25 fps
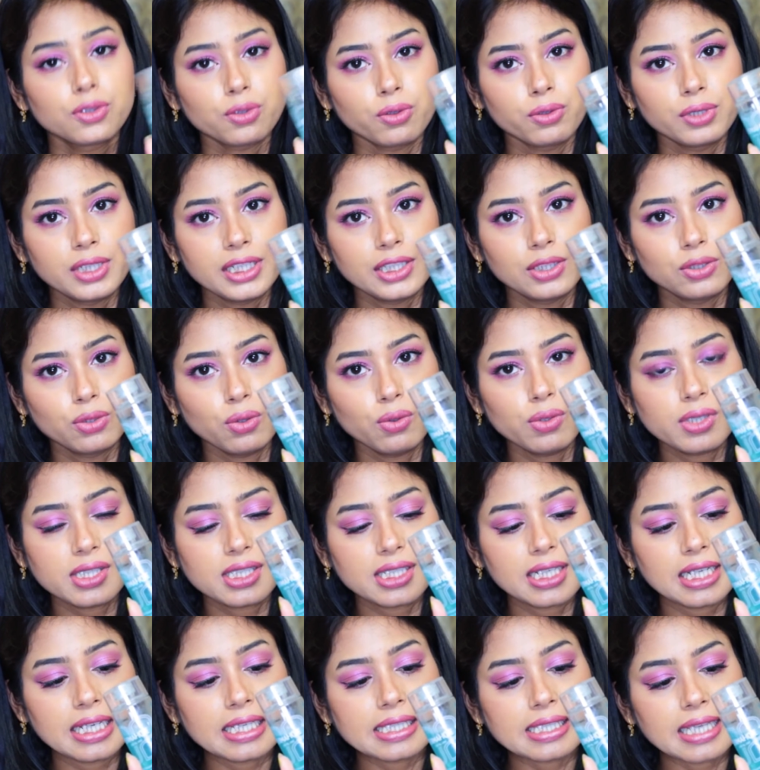only
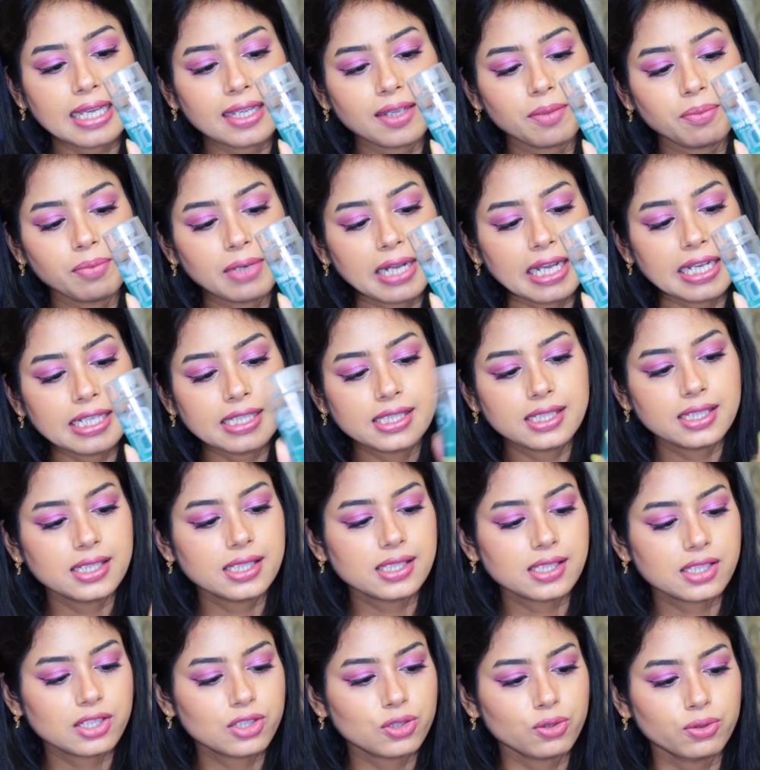those days I apply
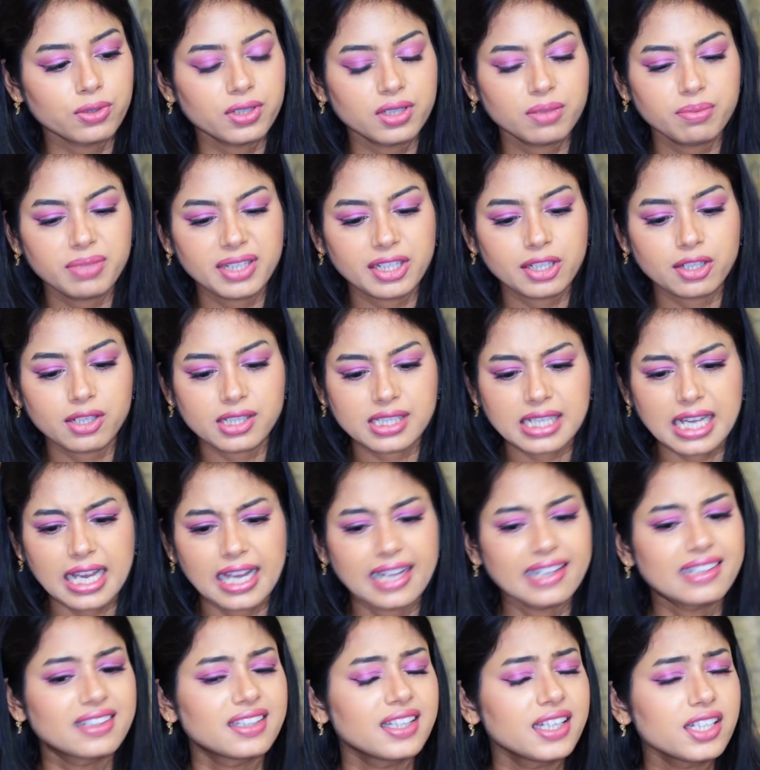this toner because
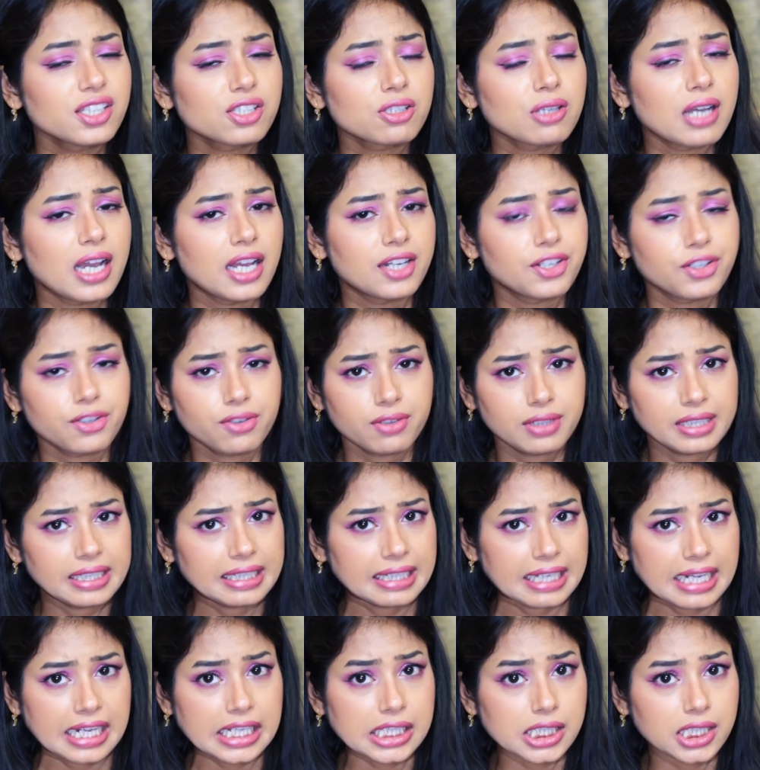I think so hyaluronic
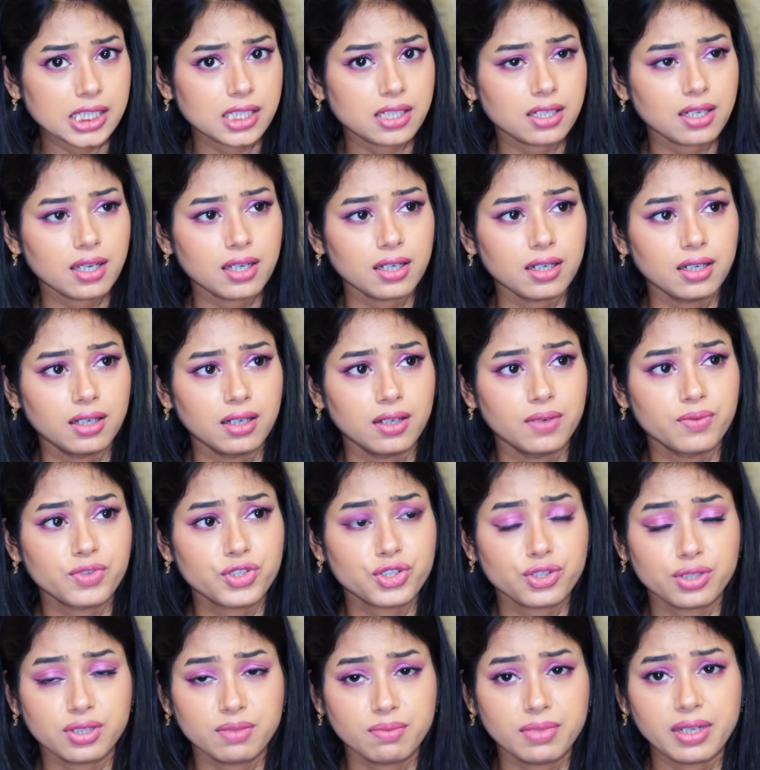acid
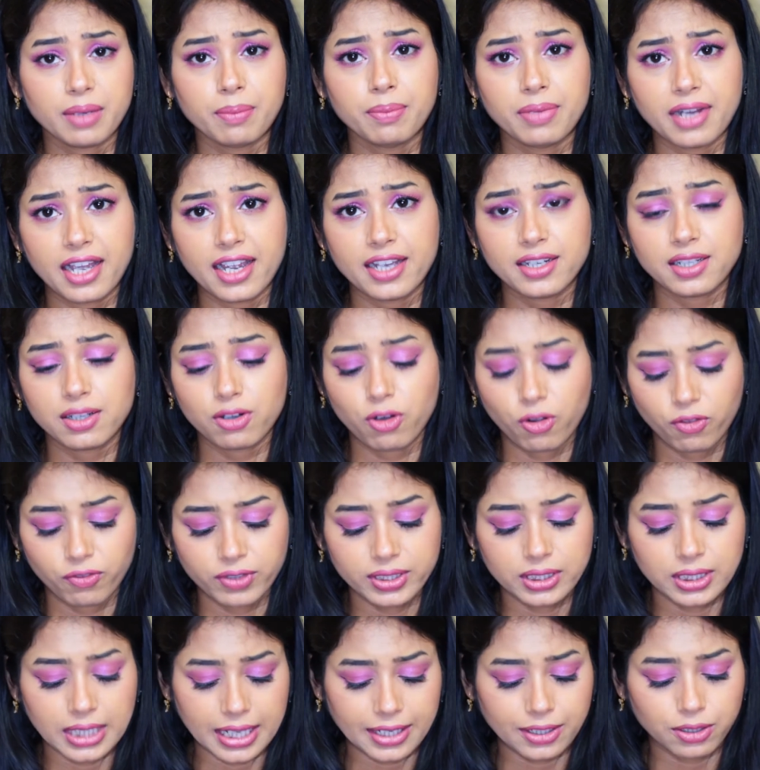shouldn't be applied along
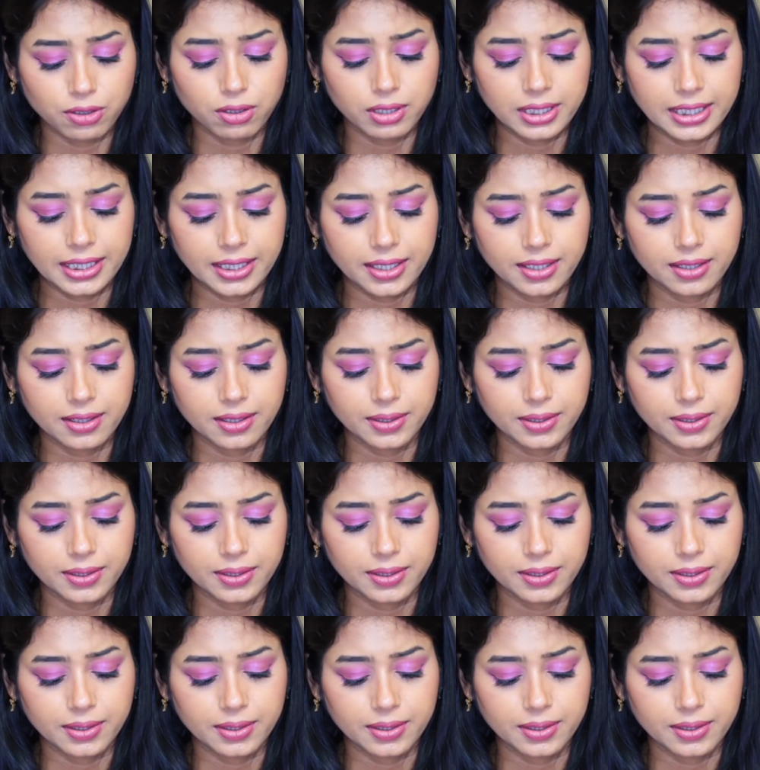with glycolic